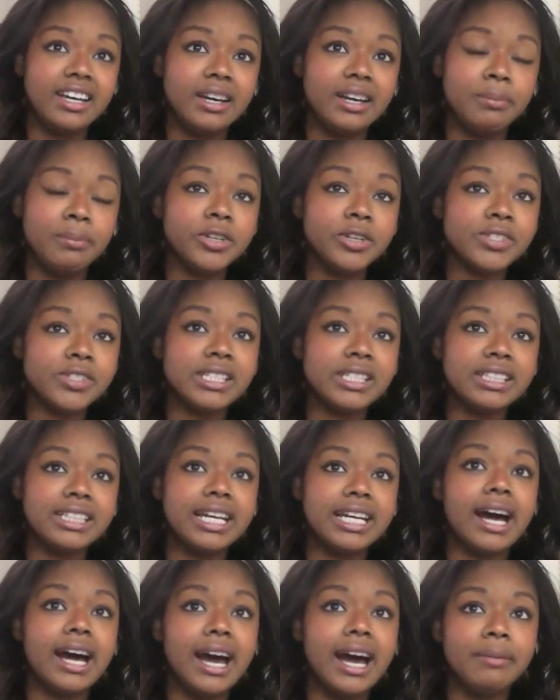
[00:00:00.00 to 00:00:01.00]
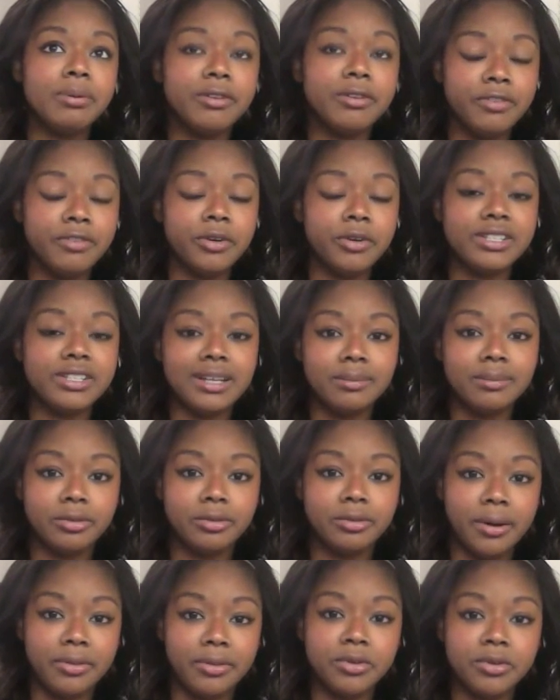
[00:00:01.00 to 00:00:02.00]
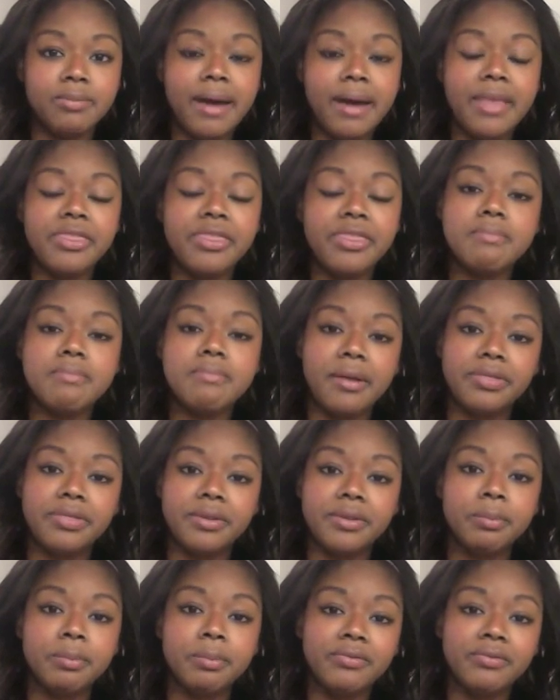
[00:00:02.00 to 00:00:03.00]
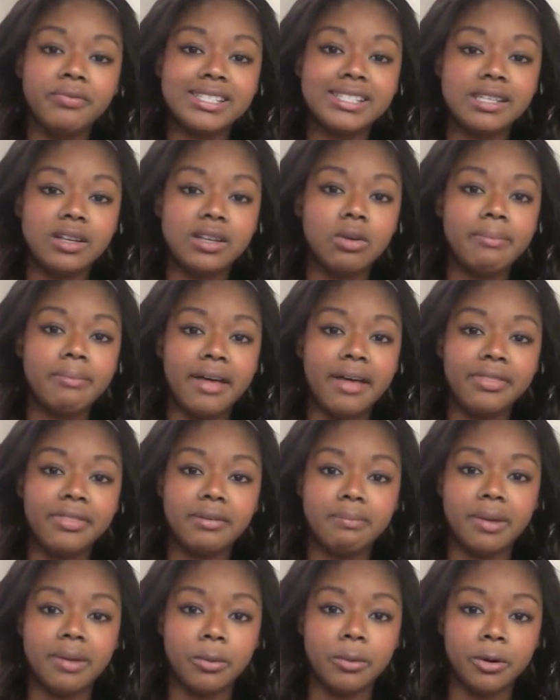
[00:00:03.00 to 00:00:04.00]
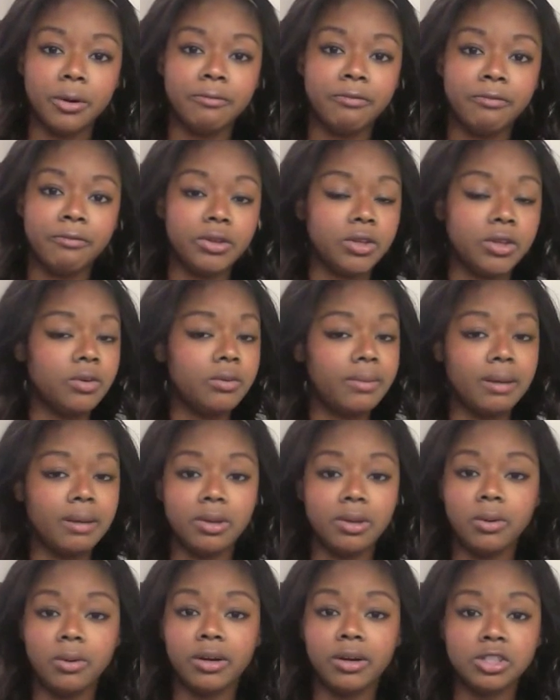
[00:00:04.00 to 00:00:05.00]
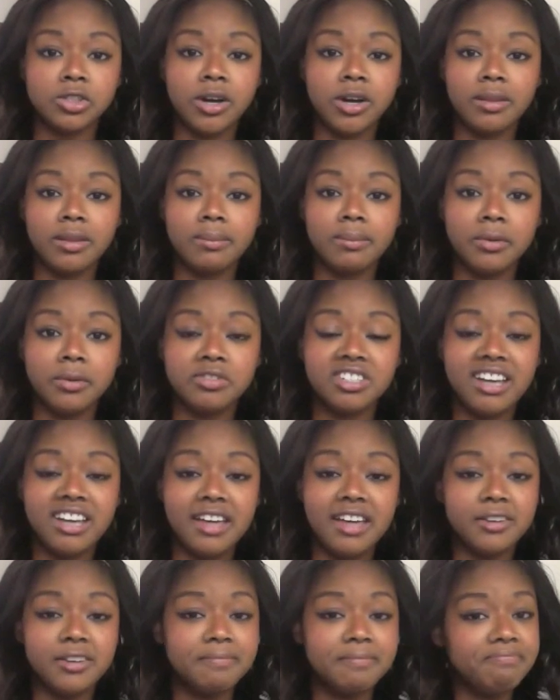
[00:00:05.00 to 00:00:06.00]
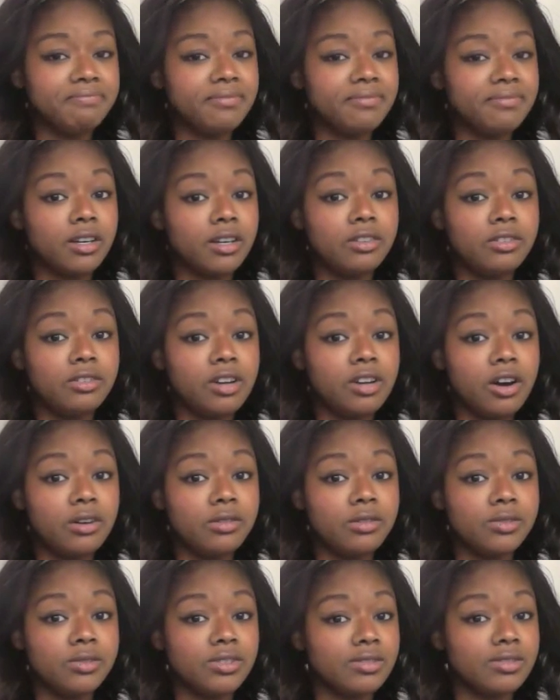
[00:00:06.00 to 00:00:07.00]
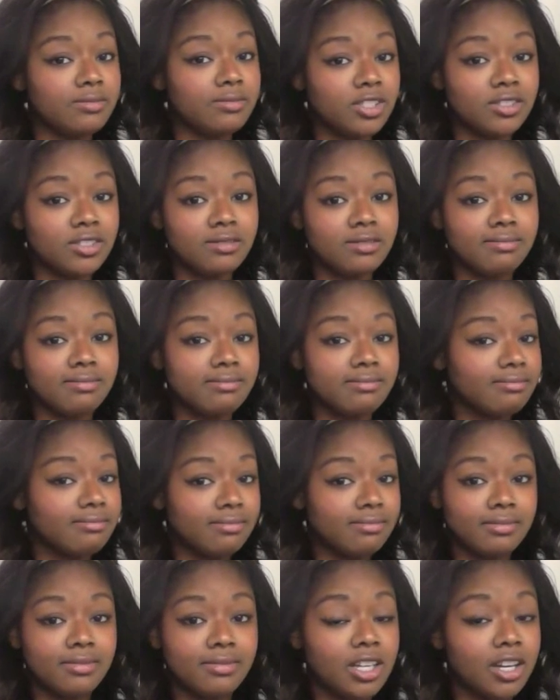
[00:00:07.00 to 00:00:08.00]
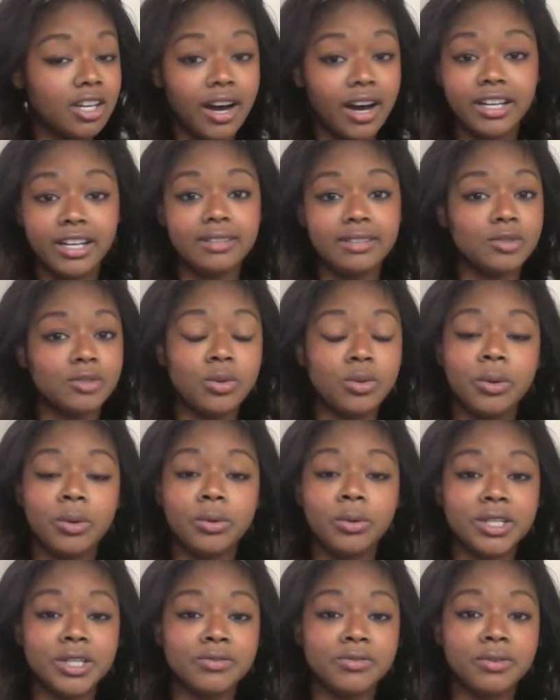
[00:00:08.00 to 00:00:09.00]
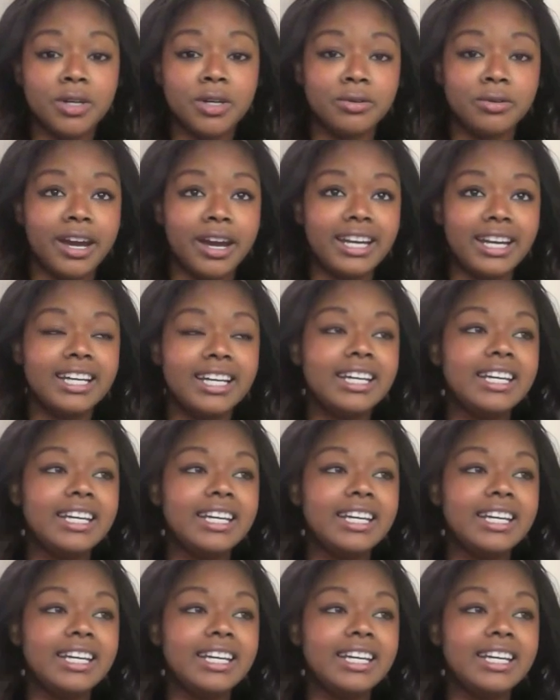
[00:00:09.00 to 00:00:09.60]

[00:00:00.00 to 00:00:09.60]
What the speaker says: personally, I prefer the double run-through method, but the perfect single method may work for you. Maybe you want to try them both together. Who knows? Just, you gotta do what works for you, right?